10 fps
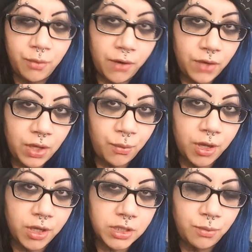wherever you
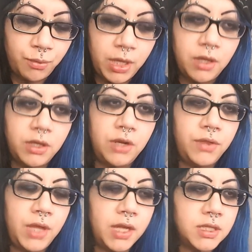want. We all know
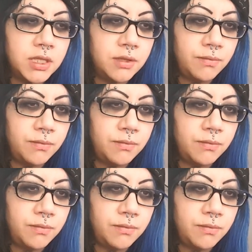that.